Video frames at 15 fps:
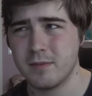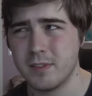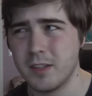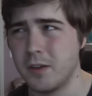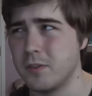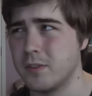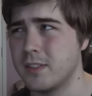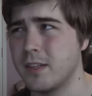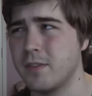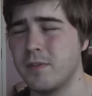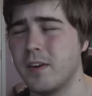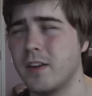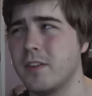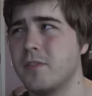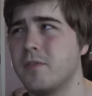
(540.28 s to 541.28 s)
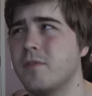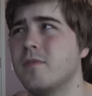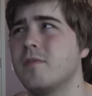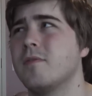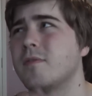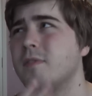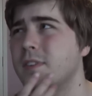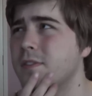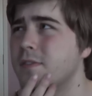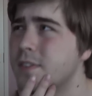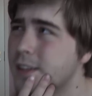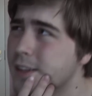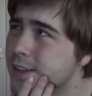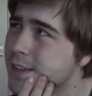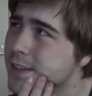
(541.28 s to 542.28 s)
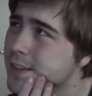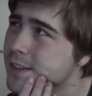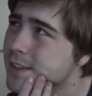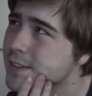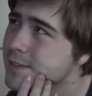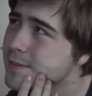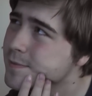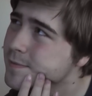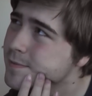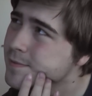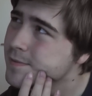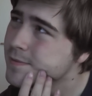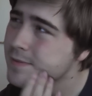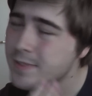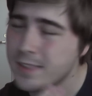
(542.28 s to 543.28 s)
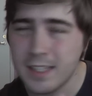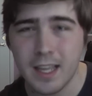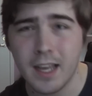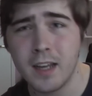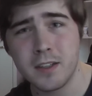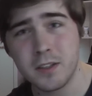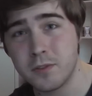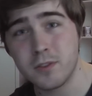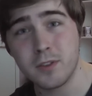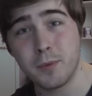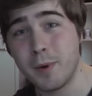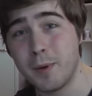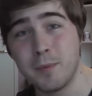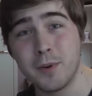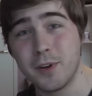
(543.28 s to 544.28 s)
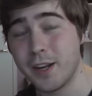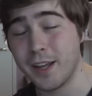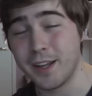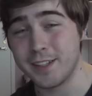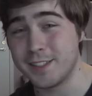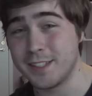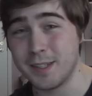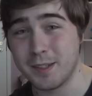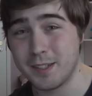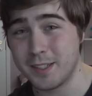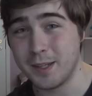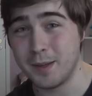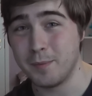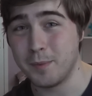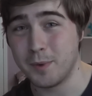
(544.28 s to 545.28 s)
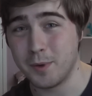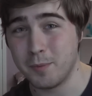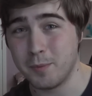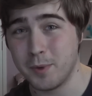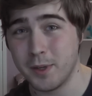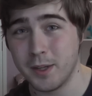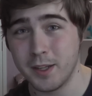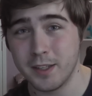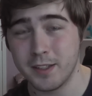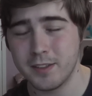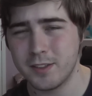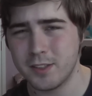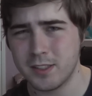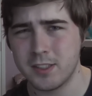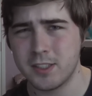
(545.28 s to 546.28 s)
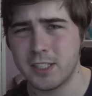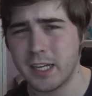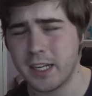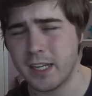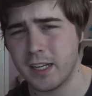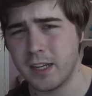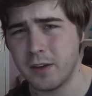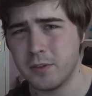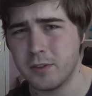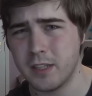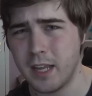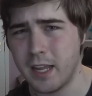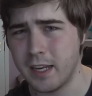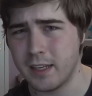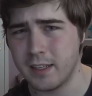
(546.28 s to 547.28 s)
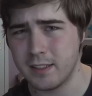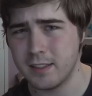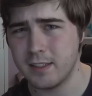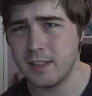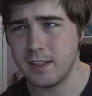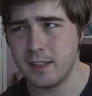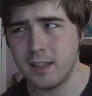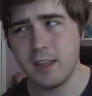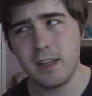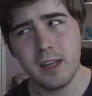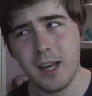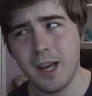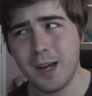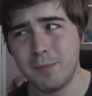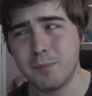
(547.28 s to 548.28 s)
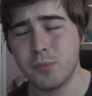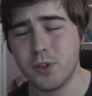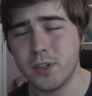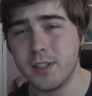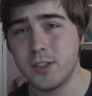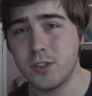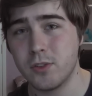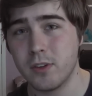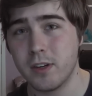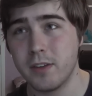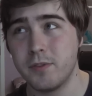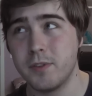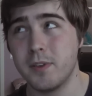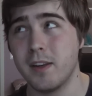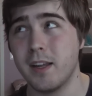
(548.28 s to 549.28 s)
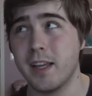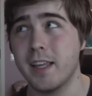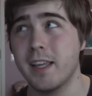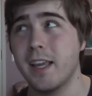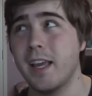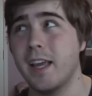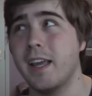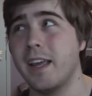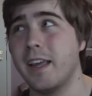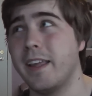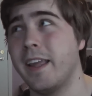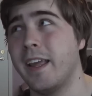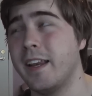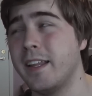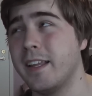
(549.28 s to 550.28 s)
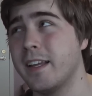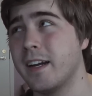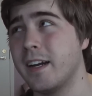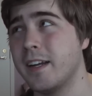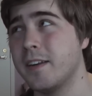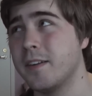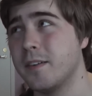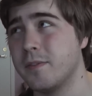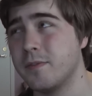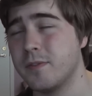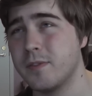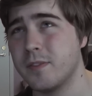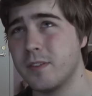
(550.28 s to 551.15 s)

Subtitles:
no, 750. Yeah, I don't remember the exact number, but just check it out. And I'm pretty sure if you like any kind of